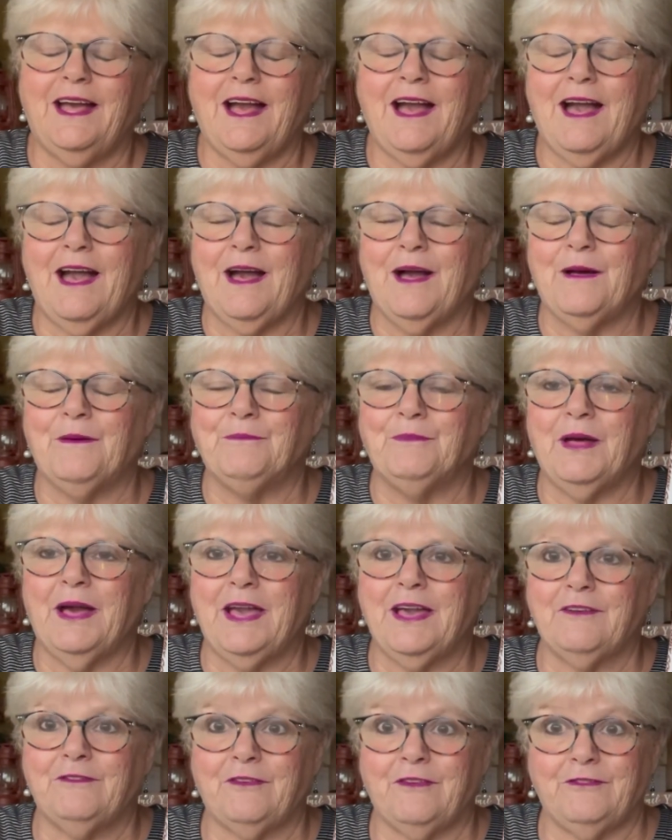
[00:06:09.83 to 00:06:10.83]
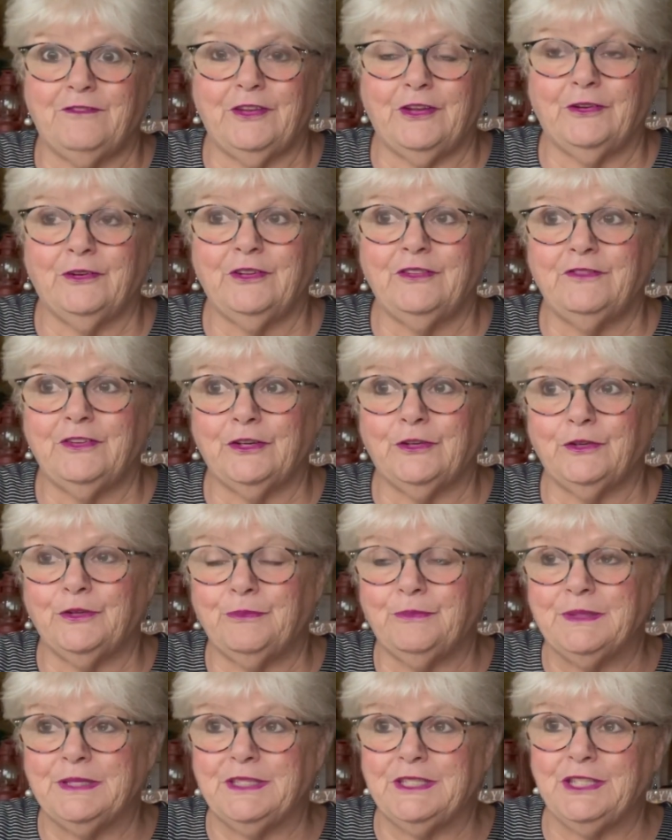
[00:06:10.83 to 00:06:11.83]
Um, I have a very, very
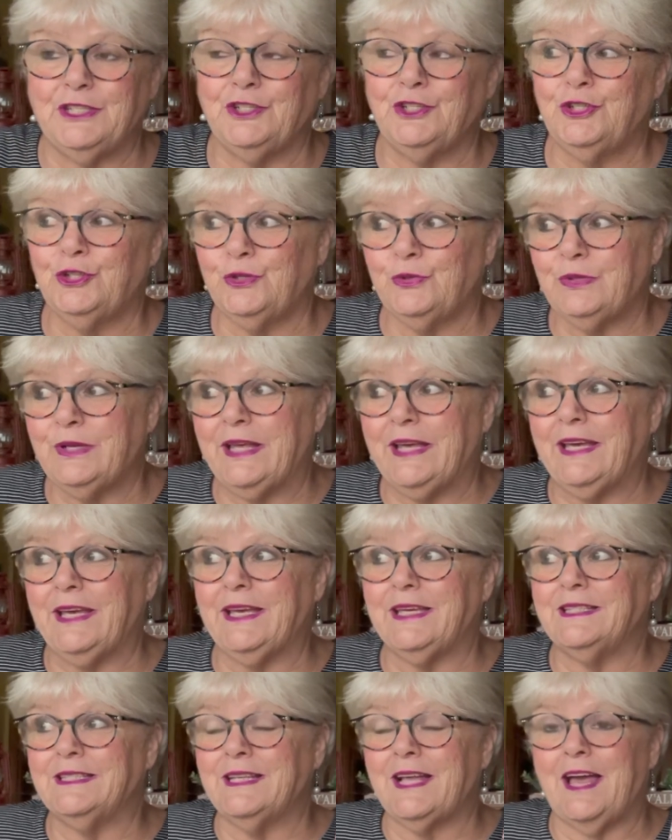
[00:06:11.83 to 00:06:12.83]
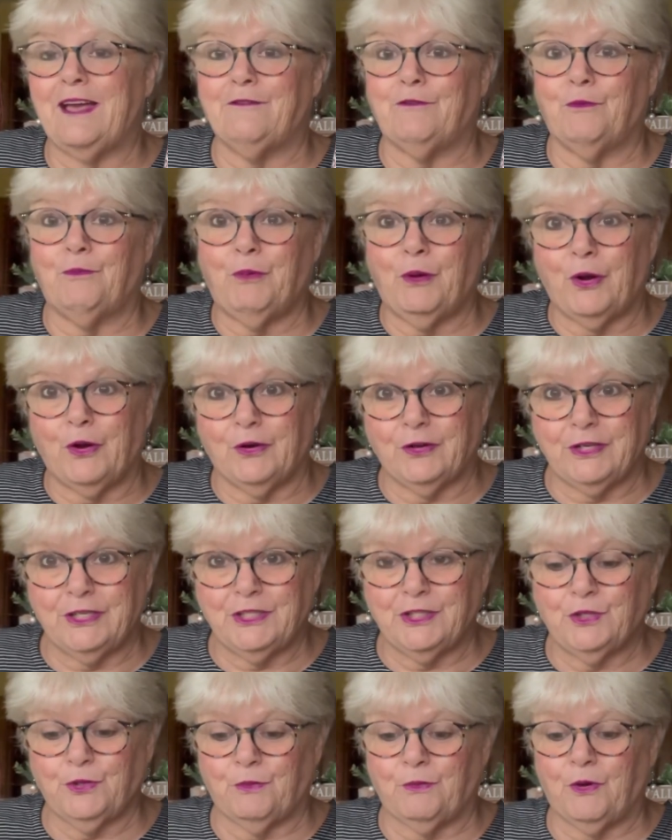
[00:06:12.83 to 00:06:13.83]
busy two days. I have a party
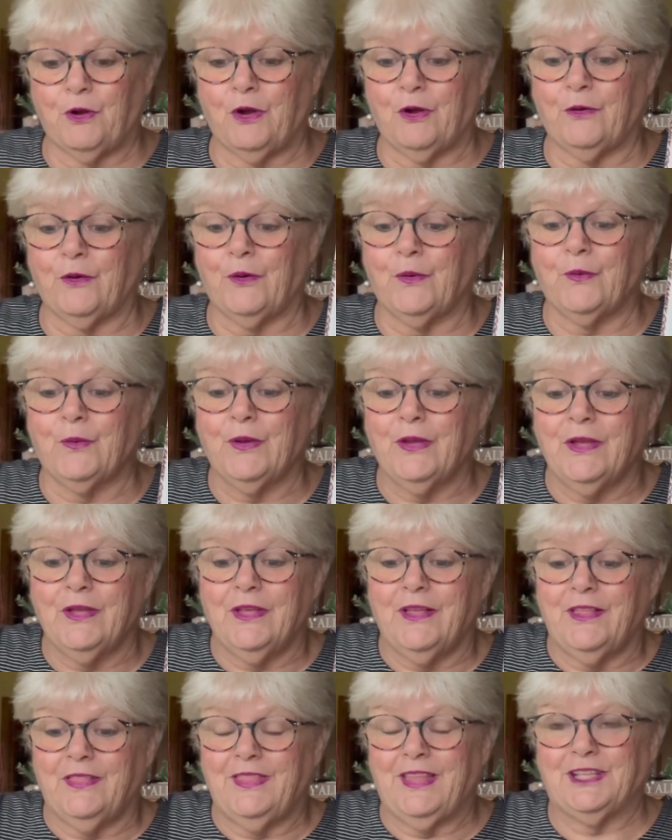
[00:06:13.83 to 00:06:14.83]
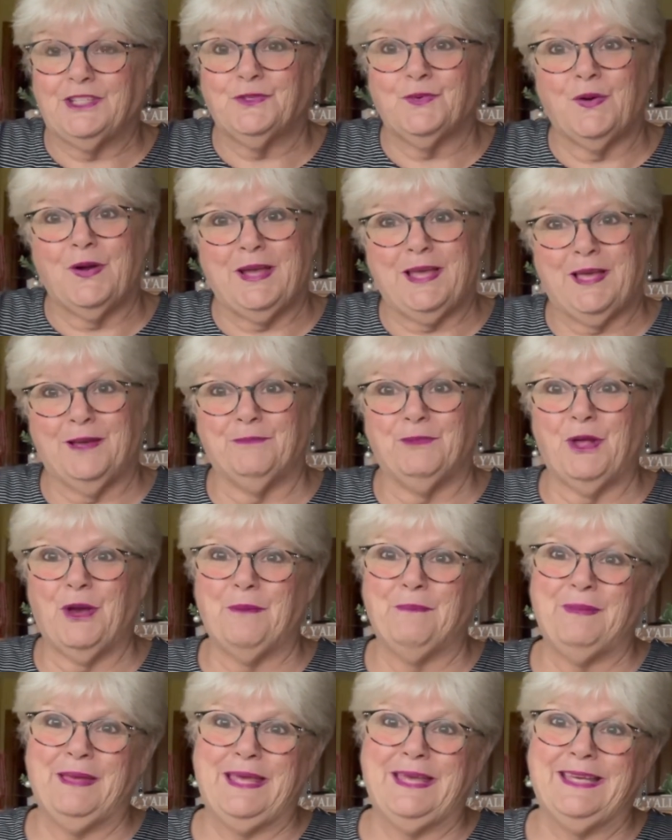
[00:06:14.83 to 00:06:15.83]
tomorrow. That's why I'm
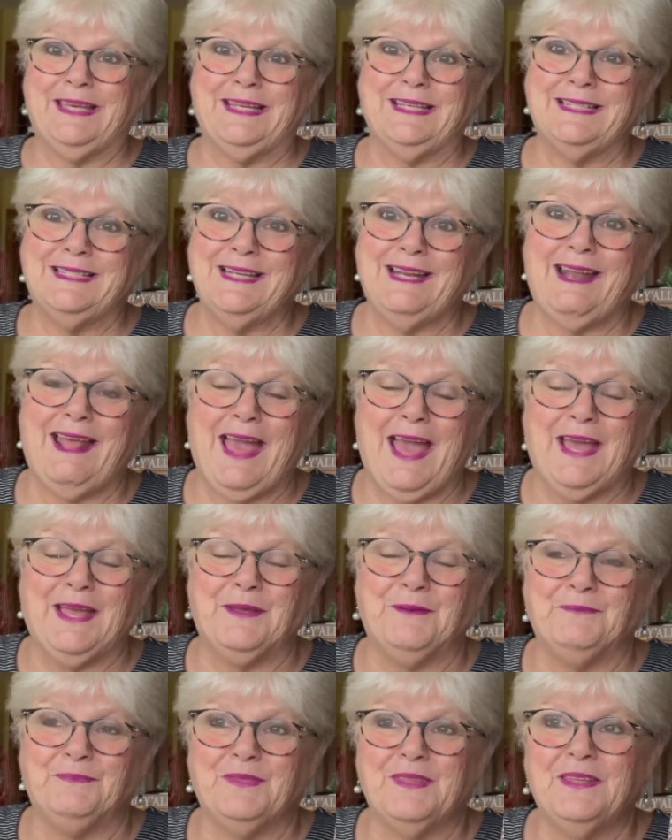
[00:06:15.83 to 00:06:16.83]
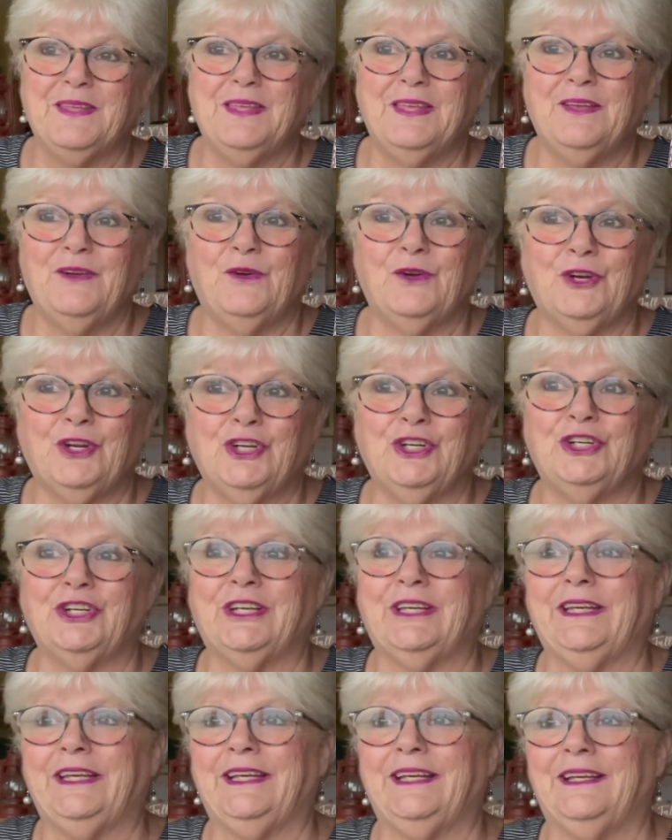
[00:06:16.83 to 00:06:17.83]
not baking today or
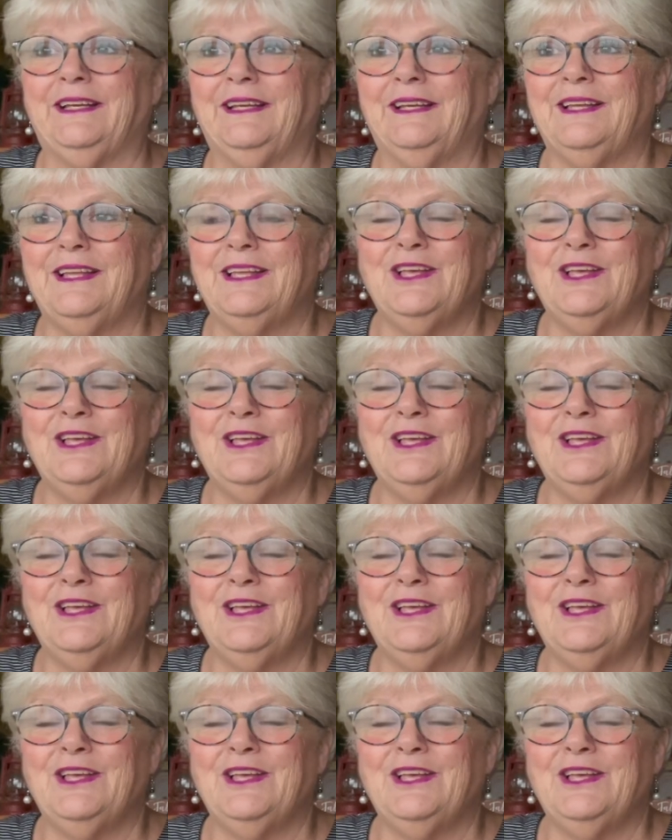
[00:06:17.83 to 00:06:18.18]
cooking.